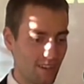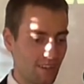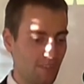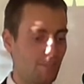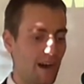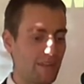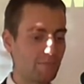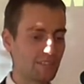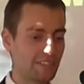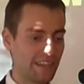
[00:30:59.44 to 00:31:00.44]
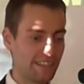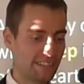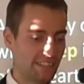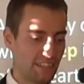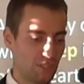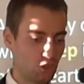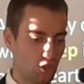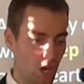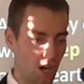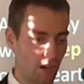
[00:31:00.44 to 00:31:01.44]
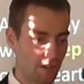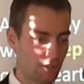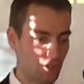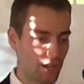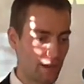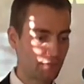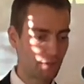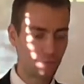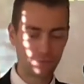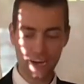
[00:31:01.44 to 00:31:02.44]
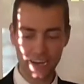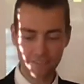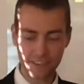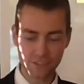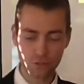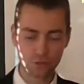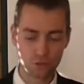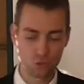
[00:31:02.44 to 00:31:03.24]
The Bible says in John chapter 5, let's go to